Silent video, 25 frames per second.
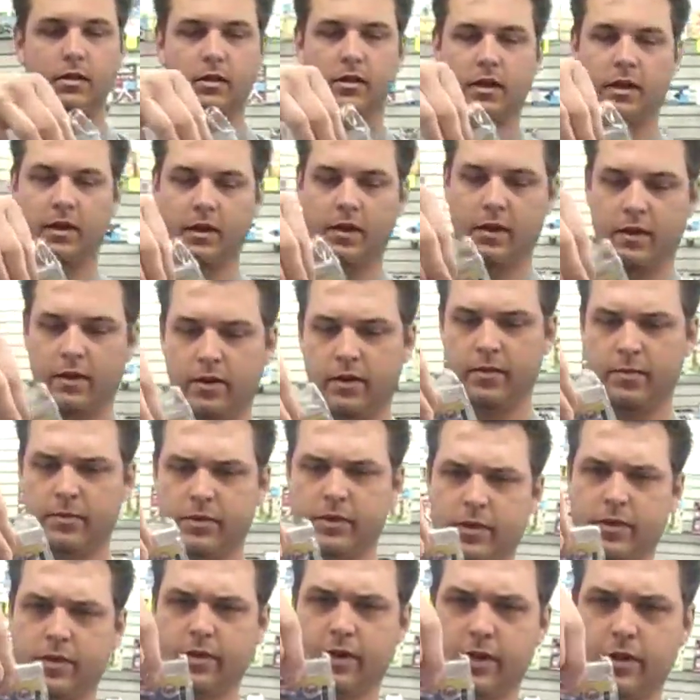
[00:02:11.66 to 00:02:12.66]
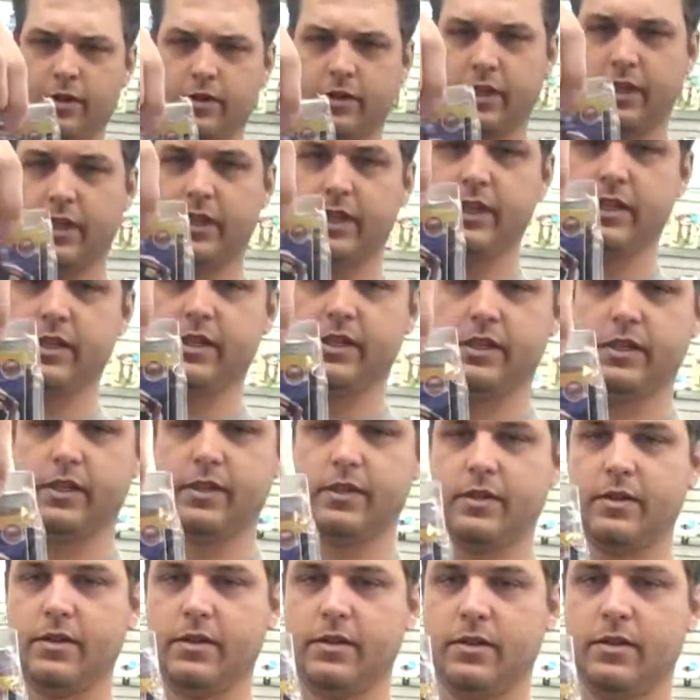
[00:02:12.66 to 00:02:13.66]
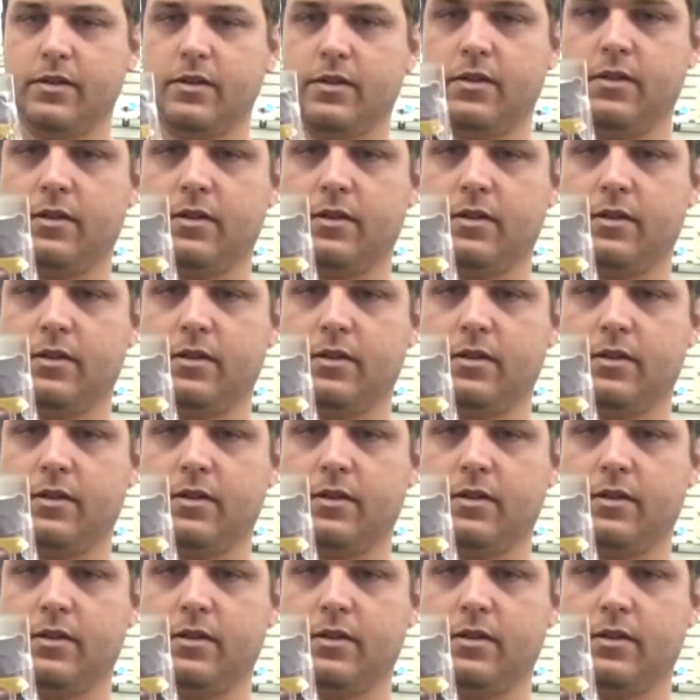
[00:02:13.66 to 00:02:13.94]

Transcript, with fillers: I'm um, sure it goes like this. Hoof dog.